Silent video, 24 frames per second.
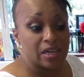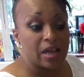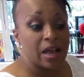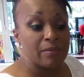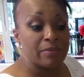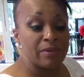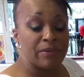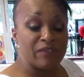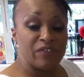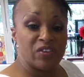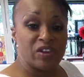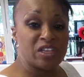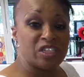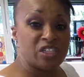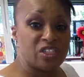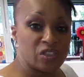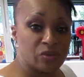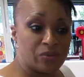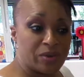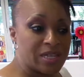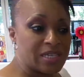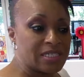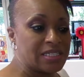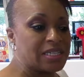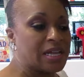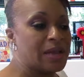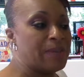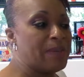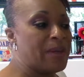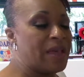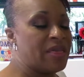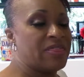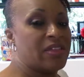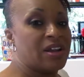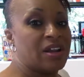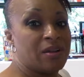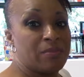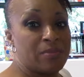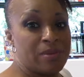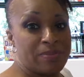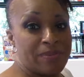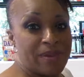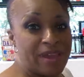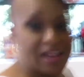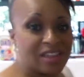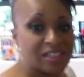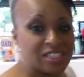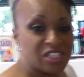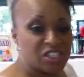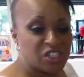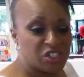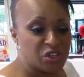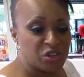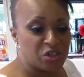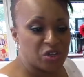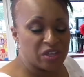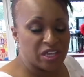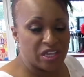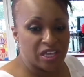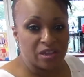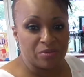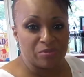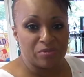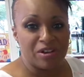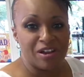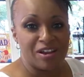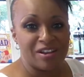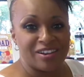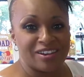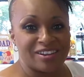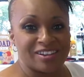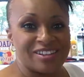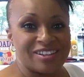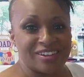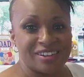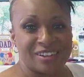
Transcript: I'm going to finish the rest up, and then I'll be back to show you the end product.